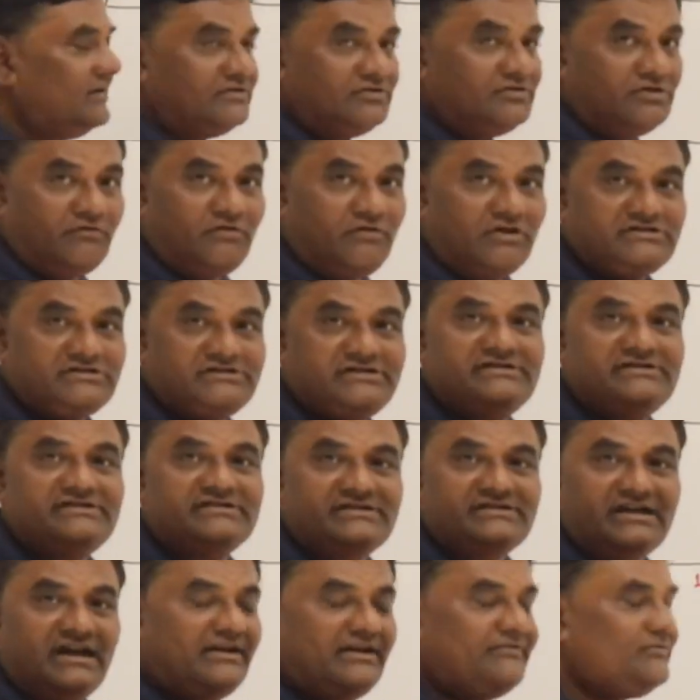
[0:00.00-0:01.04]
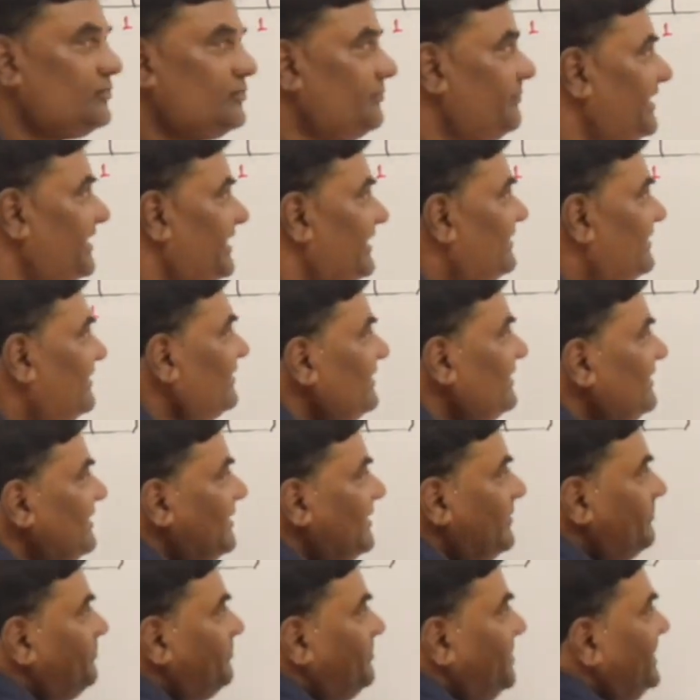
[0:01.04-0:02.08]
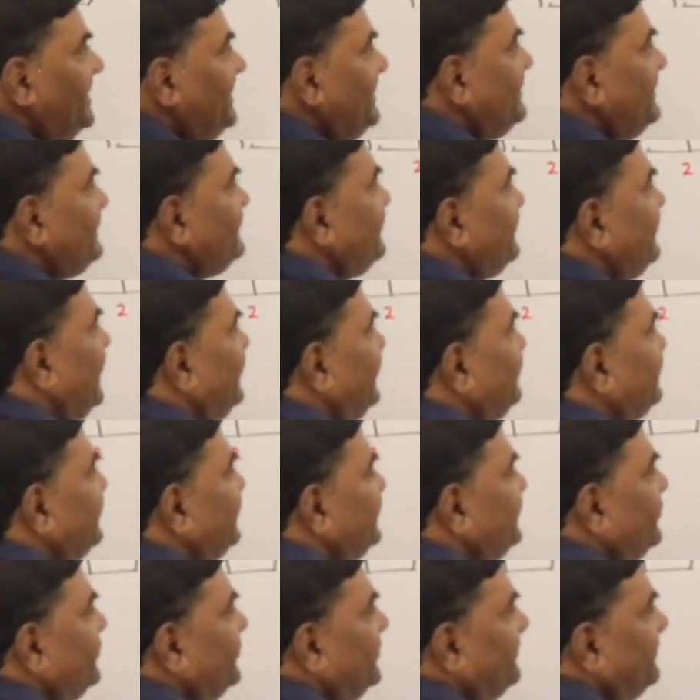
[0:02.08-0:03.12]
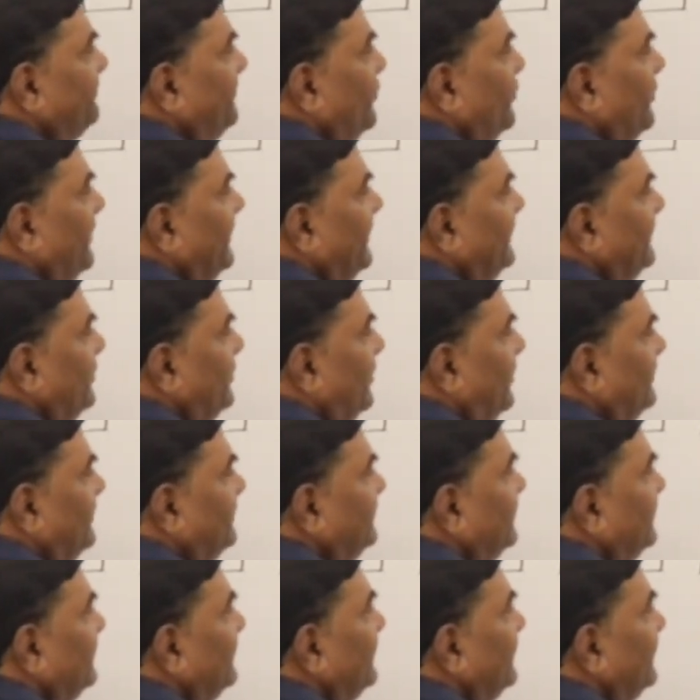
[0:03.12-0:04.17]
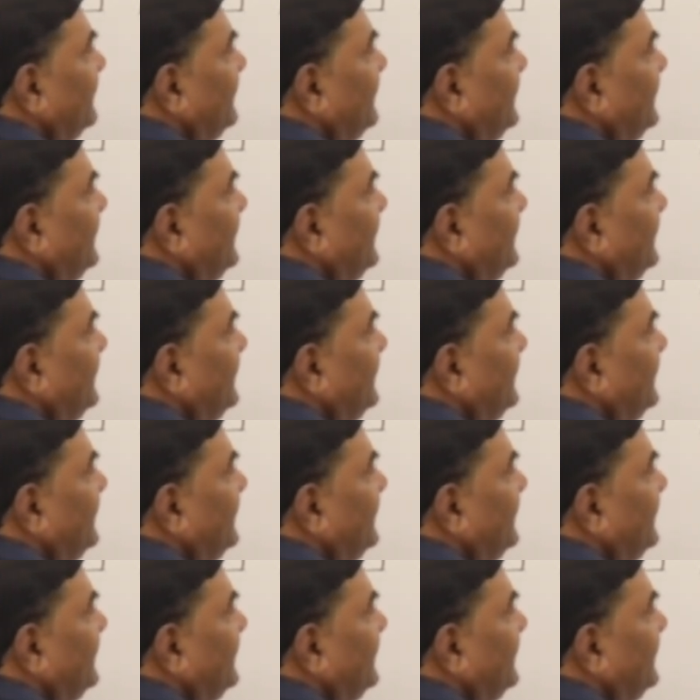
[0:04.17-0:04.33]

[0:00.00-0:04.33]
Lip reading: Now what changes I have to make? P's next should point on